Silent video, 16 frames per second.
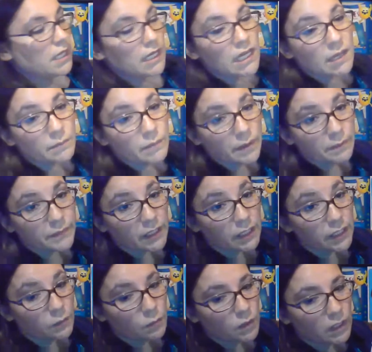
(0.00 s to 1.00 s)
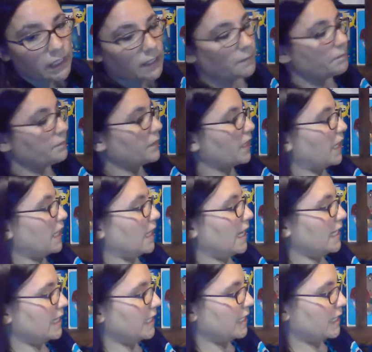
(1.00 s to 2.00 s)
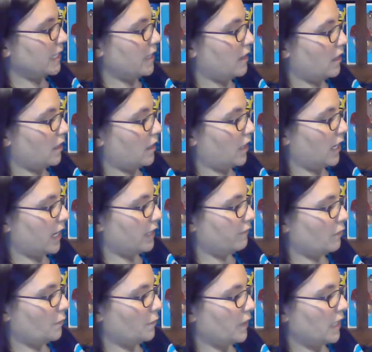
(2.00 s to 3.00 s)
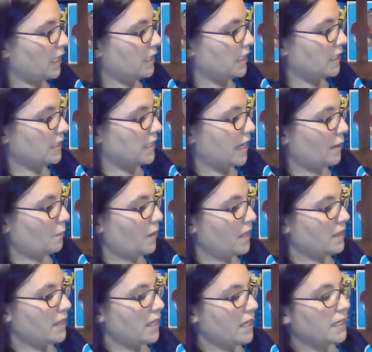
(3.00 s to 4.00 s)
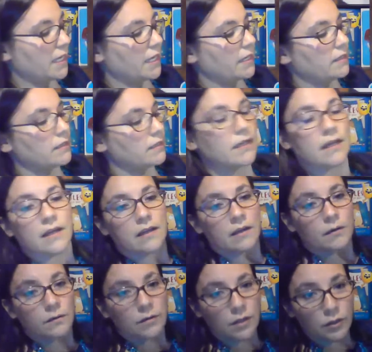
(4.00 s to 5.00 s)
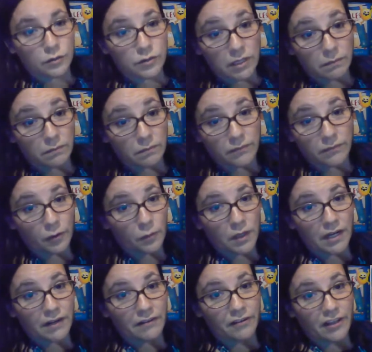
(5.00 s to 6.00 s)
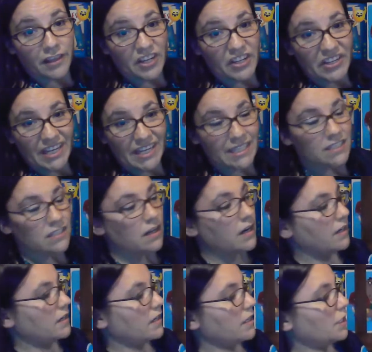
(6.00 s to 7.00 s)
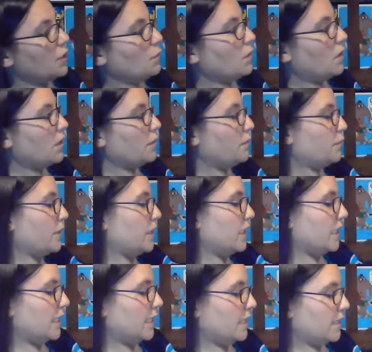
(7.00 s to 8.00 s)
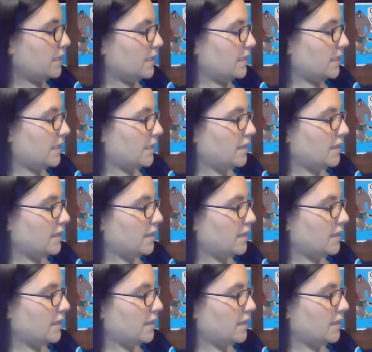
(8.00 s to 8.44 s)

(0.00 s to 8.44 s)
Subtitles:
Keep up the good work. I like that they are kind of open-ended. That way they can use them for whatever their needs are. You are brilliant.